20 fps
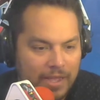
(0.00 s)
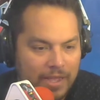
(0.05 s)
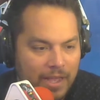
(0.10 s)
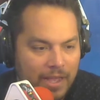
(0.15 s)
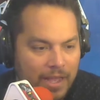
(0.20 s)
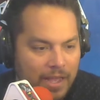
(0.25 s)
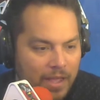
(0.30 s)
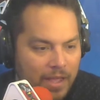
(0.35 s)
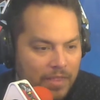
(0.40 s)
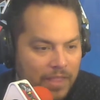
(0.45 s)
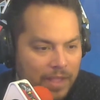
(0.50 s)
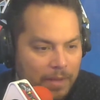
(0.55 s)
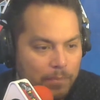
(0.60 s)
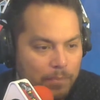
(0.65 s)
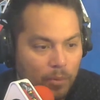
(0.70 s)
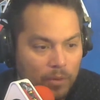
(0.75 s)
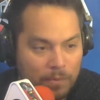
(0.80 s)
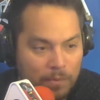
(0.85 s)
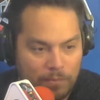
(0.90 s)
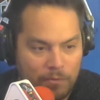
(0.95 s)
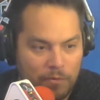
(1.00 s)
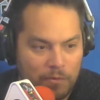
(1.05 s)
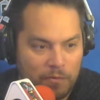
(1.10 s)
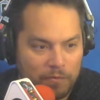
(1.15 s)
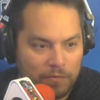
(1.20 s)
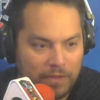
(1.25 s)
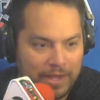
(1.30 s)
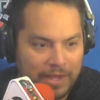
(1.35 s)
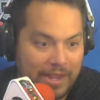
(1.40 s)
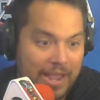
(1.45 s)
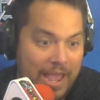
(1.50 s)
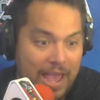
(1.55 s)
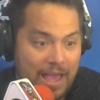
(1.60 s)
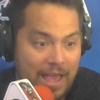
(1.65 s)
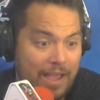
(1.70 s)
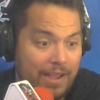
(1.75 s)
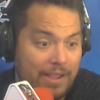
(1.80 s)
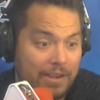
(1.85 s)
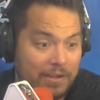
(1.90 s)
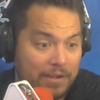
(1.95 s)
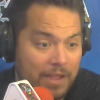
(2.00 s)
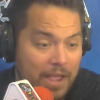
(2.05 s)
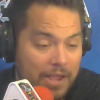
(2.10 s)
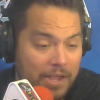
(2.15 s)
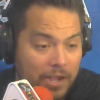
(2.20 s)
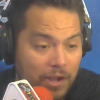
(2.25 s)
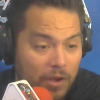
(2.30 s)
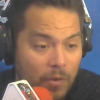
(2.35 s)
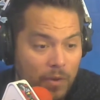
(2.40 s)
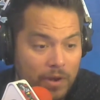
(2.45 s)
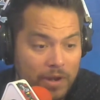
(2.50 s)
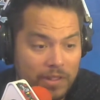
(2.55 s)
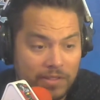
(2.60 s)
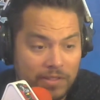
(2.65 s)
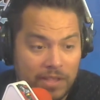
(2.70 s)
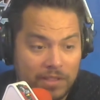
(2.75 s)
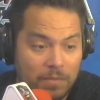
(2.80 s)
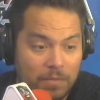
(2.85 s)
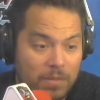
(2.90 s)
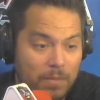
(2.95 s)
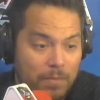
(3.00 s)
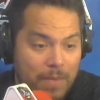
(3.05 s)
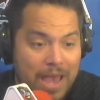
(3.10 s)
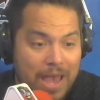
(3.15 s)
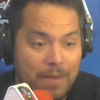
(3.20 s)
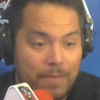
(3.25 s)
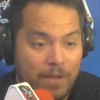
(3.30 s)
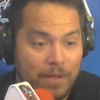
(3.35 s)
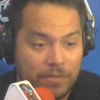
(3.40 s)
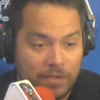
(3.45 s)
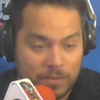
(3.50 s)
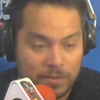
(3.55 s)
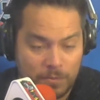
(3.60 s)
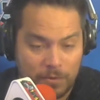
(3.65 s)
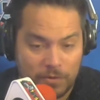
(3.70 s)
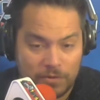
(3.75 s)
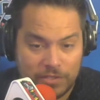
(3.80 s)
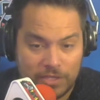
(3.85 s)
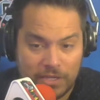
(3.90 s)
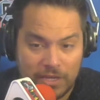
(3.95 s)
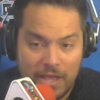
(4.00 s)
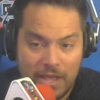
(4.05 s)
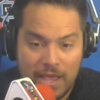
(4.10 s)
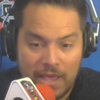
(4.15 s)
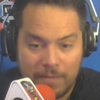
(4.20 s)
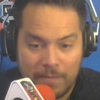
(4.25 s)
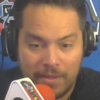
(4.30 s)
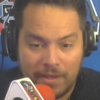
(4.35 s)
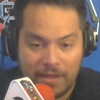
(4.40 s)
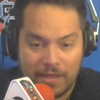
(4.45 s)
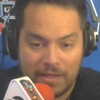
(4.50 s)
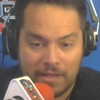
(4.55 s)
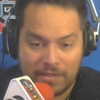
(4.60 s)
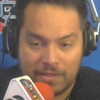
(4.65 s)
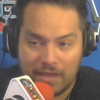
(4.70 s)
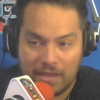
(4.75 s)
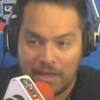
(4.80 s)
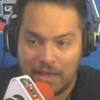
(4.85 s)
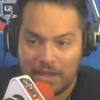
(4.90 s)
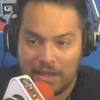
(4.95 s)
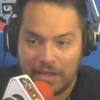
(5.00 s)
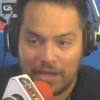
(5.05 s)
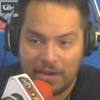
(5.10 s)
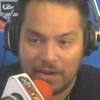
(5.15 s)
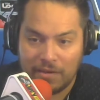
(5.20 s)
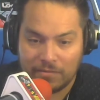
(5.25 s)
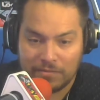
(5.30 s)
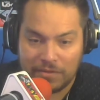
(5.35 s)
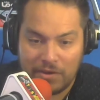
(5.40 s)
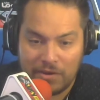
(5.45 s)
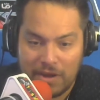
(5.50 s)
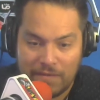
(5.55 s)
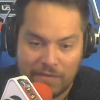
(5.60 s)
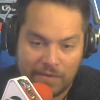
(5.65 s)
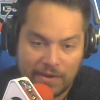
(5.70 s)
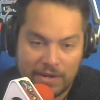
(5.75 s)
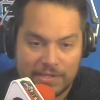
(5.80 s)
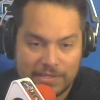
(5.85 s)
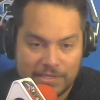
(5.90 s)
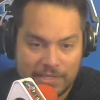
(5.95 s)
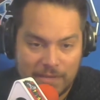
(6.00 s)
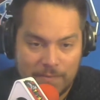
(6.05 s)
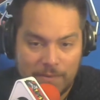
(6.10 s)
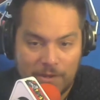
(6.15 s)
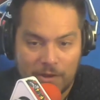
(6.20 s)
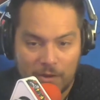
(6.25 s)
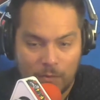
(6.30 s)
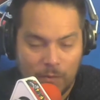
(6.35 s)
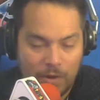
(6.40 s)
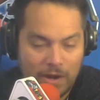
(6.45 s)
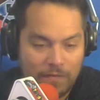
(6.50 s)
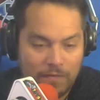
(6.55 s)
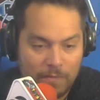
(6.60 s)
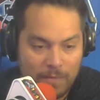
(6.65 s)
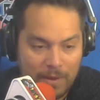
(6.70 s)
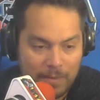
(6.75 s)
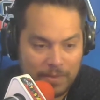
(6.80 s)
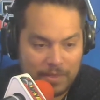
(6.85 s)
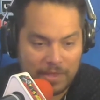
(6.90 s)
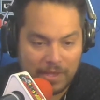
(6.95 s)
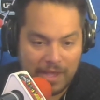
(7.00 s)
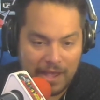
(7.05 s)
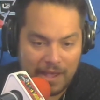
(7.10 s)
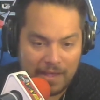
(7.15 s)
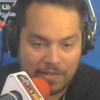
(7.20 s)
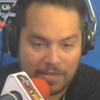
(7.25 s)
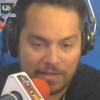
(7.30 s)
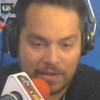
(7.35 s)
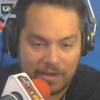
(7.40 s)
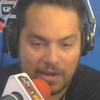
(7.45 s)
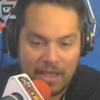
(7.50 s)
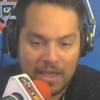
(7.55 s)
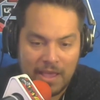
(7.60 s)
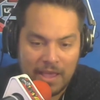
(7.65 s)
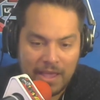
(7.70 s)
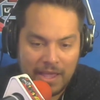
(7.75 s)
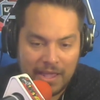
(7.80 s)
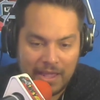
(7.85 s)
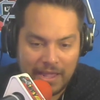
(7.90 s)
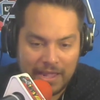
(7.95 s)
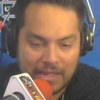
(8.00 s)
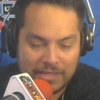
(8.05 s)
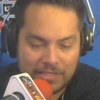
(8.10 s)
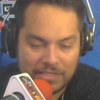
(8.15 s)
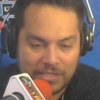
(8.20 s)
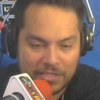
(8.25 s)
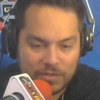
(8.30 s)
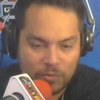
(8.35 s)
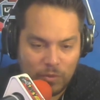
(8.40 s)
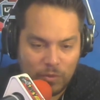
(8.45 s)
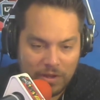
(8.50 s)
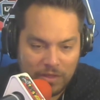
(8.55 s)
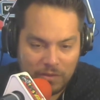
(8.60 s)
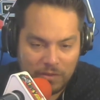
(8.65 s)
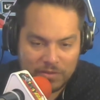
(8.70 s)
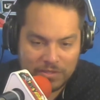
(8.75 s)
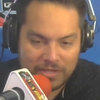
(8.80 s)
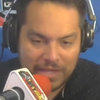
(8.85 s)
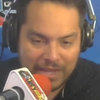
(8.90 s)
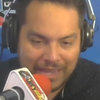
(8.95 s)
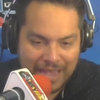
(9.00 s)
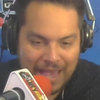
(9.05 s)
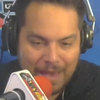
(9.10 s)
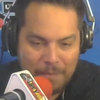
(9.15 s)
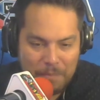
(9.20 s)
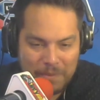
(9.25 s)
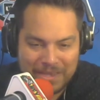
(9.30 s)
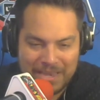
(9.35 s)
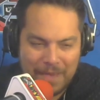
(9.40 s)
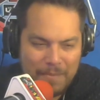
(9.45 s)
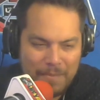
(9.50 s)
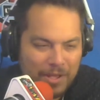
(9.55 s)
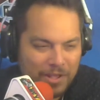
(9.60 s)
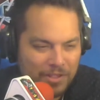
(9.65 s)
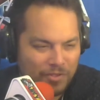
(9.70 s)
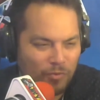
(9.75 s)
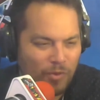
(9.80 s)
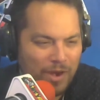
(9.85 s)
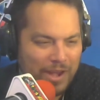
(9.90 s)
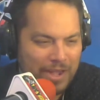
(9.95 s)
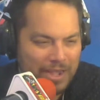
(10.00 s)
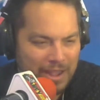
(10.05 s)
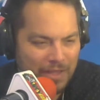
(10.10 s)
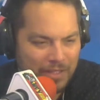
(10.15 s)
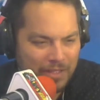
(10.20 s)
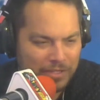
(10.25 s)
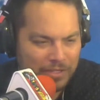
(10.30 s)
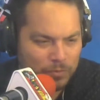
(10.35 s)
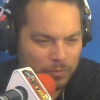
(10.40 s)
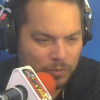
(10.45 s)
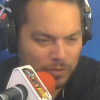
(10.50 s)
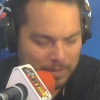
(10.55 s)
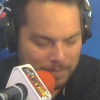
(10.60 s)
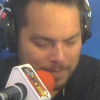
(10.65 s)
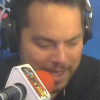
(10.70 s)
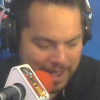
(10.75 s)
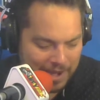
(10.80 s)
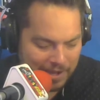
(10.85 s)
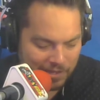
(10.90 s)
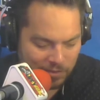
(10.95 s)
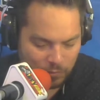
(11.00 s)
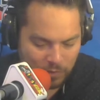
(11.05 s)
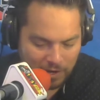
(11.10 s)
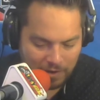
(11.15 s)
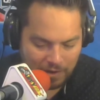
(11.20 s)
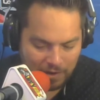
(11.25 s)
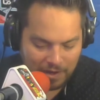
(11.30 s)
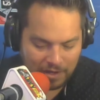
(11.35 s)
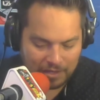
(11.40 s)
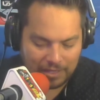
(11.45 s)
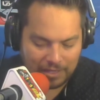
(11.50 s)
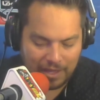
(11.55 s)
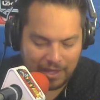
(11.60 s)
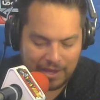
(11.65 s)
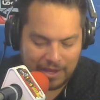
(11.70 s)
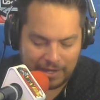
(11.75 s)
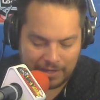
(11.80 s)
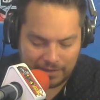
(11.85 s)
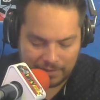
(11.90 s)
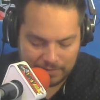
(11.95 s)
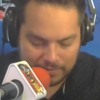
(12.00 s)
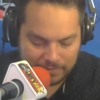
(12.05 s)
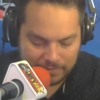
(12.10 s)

bulletproof. Like, yeah, I can go in and say something bad about this person because they're never going to see me or whatever might be the case, and it's just one of those like epidemics right now that's really bad as well online.